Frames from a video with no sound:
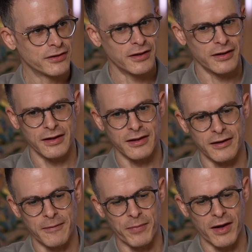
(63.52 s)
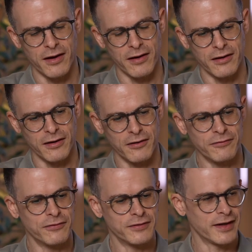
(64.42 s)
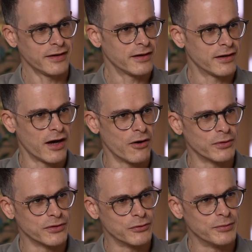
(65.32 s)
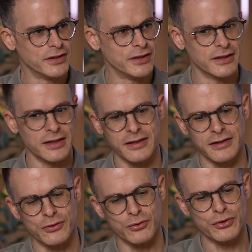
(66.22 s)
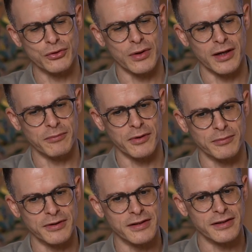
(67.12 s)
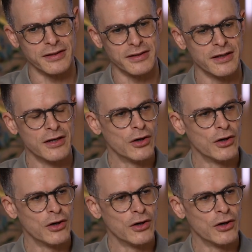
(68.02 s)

I love tech and how it could be used to help businesses